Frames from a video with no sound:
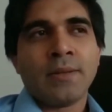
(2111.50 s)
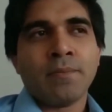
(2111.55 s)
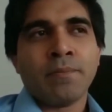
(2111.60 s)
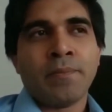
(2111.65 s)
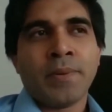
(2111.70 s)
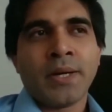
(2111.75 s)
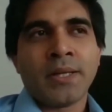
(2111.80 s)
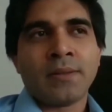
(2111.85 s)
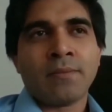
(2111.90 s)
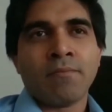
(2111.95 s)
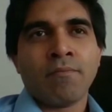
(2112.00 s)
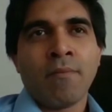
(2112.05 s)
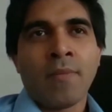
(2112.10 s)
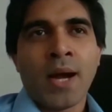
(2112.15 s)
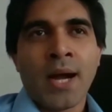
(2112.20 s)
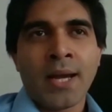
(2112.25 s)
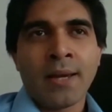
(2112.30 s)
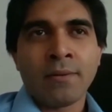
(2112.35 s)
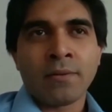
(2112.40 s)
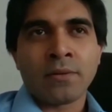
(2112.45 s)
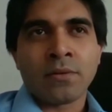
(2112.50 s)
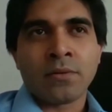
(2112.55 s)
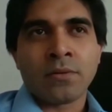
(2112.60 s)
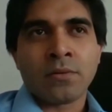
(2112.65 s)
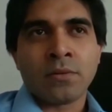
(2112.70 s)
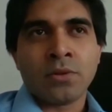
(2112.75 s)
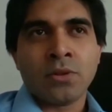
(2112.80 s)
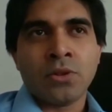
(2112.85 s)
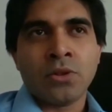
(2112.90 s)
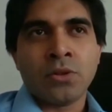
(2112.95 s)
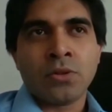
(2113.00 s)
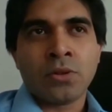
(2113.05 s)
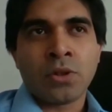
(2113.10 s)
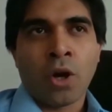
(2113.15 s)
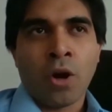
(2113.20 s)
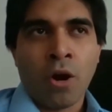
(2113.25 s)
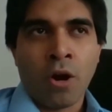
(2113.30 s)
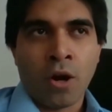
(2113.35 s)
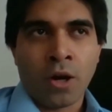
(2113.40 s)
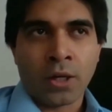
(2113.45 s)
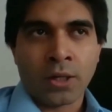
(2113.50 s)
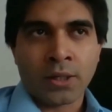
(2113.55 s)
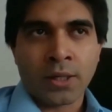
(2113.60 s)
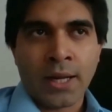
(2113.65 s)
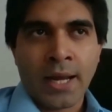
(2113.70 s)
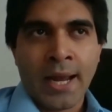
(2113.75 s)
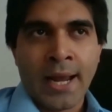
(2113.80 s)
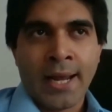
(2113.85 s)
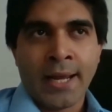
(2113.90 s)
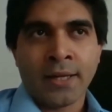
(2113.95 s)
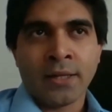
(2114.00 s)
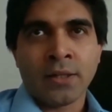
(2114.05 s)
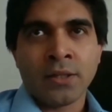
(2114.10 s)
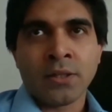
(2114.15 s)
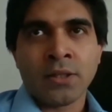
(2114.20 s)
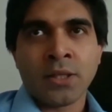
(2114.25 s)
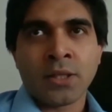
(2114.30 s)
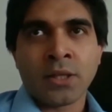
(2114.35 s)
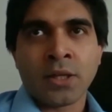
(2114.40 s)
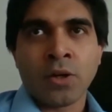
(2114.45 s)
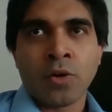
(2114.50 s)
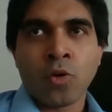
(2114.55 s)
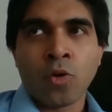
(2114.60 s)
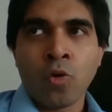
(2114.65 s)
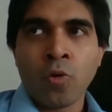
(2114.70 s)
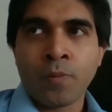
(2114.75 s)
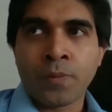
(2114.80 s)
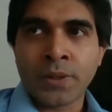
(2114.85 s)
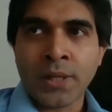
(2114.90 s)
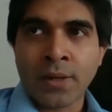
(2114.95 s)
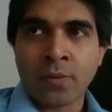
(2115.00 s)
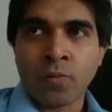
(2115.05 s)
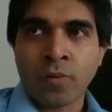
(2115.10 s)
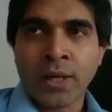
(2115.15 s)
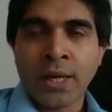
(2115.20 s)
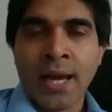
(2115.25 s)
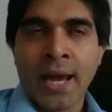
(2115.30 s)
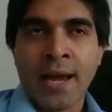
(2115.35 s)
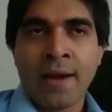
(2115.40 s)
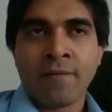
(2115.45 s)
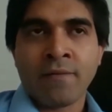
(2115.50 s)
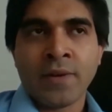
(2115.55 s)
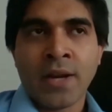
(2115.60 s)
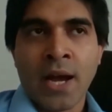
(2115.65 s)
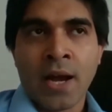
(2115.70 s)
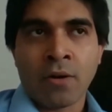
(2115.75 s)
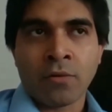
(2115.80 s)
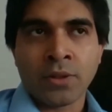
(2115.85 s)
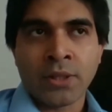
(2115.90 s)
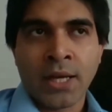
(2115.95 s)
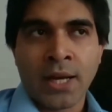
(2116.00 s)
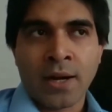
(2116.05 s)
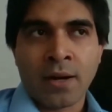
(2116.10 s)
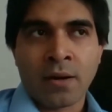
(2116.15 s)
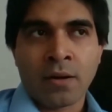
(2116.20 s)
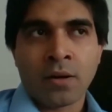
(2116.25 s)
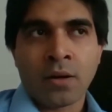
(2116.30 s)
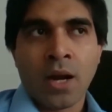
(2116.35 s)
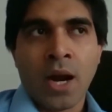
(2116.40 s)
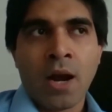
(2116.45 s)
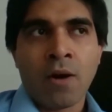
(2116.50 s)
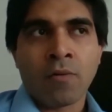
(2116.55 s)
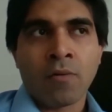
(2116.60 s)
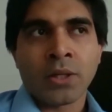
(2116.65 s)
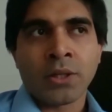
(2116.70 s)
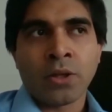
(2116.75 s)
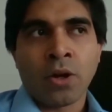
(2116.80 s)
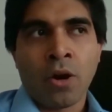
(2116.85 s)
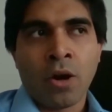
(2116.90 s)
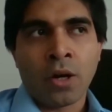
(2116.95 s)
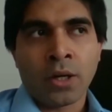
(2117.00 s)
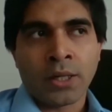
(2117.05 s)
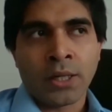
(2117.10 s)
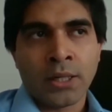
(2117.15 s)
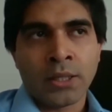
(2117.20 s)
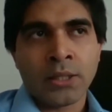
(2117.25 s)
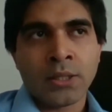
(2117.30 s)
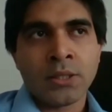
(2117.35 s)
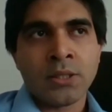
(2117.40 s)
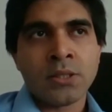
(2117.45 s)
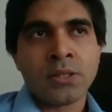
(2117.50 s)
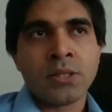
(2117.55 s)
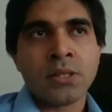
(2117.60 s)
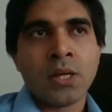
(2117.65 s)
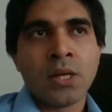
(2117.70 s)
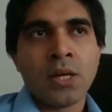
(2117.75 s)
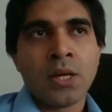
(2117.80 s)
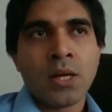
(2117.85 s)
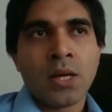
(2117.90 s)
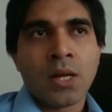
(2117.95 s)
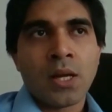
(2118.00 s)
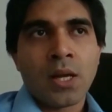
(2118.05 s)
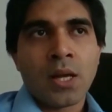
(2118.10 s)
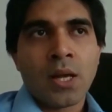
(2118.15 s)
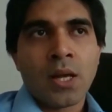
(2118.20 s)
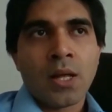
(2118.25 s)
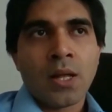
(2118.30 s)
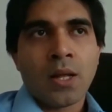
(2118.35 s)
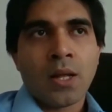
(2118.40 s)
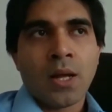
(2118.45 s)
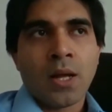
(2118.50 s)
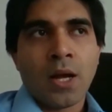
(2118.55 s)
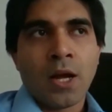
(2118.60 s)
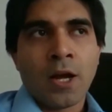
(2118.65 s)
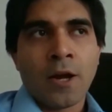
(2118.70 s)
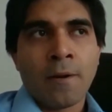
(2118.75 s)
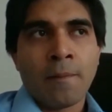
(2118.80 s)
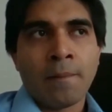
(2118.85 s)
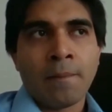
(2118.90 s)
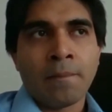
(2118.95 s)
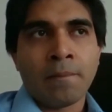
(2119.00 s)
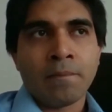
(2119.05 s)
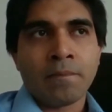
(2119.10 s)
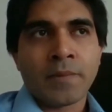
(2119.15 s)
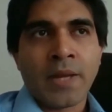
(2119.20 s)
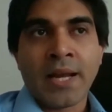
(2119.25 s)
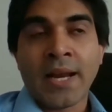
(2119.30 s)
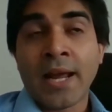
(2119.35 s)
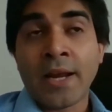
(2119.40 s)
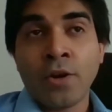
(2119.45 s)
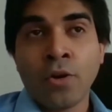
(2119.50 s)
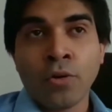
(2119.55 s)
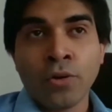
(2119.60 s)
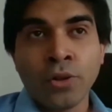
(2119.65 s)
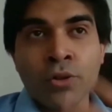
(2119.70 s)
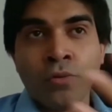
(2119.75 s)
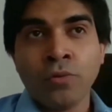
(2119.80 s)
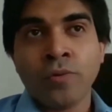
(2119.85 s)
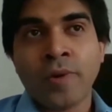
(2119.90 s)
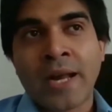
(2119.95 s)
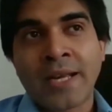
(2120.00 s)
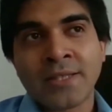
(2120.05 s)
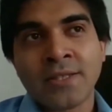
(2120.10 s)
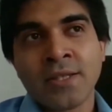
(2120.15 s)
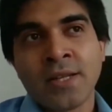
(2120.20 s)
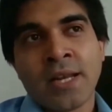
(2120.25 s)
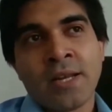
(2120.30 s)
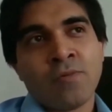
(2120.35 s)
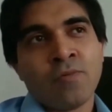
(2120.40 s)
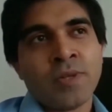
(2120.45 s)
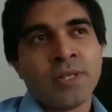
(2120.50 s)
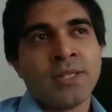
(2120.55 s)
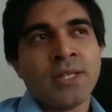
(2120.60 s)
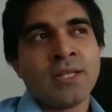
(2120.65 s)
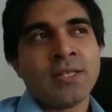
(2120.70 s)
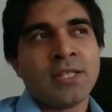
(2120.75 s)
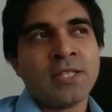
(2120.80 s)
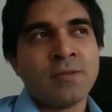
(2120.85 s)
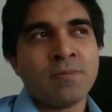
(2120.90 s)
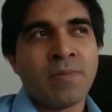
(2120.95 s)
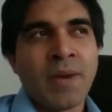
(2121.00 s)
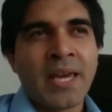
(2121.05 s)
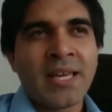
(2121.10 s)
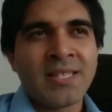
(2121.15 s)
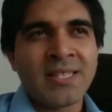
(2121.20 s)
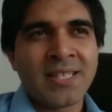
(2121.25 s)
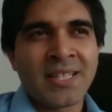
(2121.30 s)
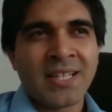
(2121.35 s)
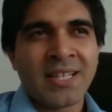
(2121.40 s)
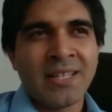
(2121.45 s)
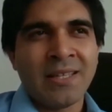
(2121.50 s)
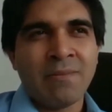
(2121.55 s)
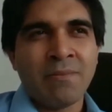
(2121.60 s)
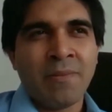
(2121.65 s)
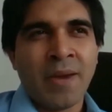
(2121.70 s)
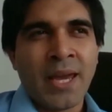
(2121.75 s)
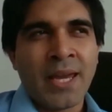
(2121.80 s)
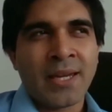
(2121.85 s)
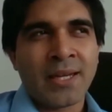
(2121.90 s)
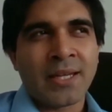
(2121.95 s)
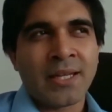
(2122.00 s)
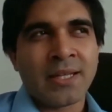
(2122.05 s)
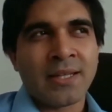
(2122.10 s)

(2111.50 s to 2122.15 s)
But my thought and the group that we have now there, our thought is, and I know you resonate with this, is basically make